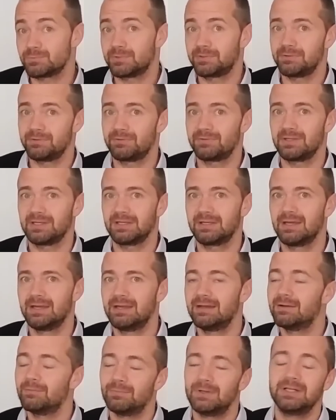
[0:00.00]
What do you think?
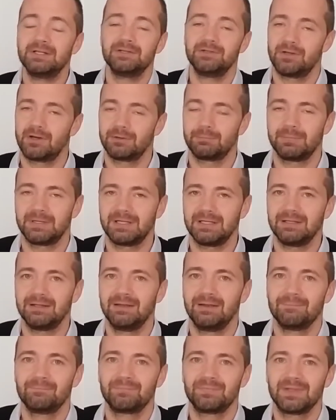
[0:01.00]
Well, not many.
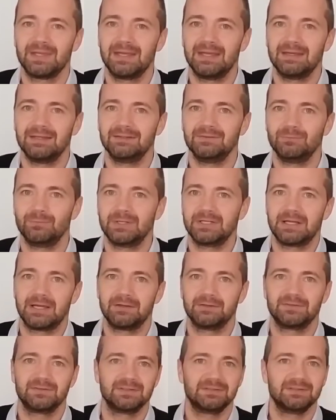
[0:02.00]
And when I
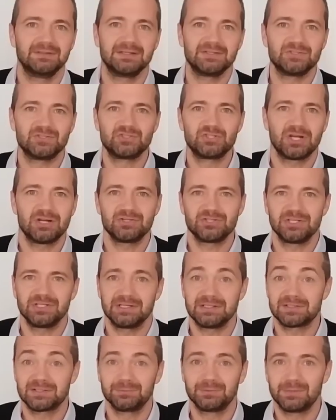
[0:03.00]
attended as charge, I
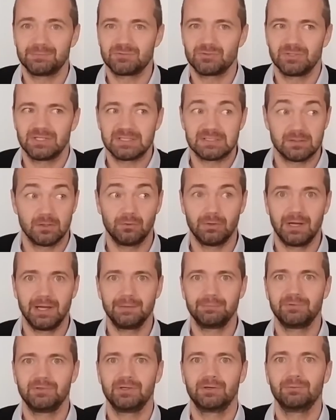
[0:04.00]
sometimes realized, oh,
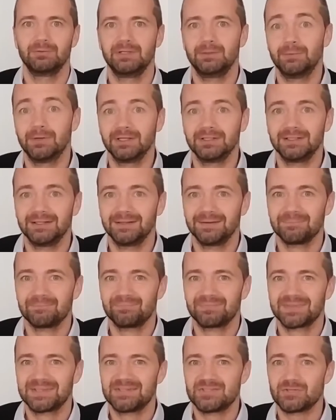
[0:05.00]
I'm the only one.
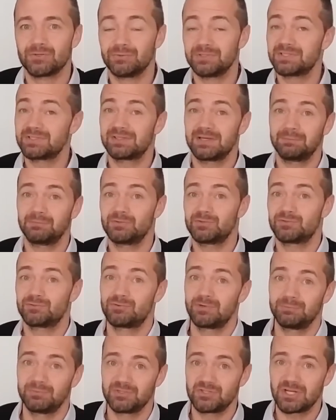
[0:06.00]
So it's time to
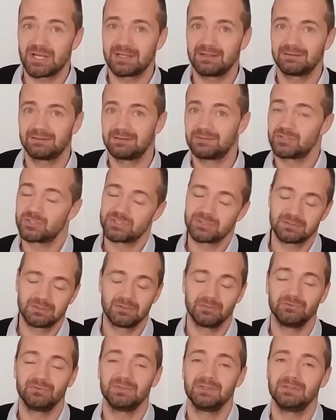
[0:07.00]
strip the jacket and just
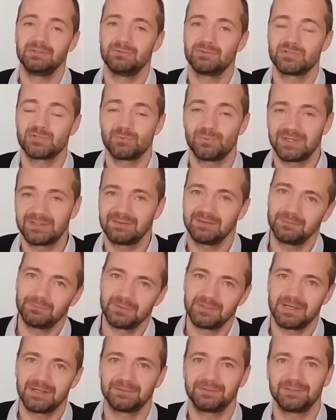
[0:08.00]
continue sweating
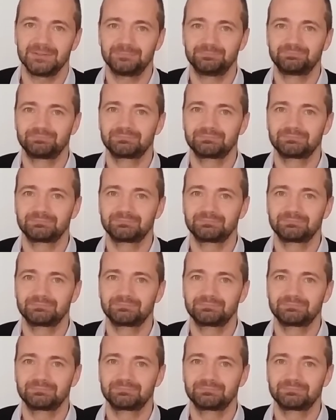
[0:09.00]
without it.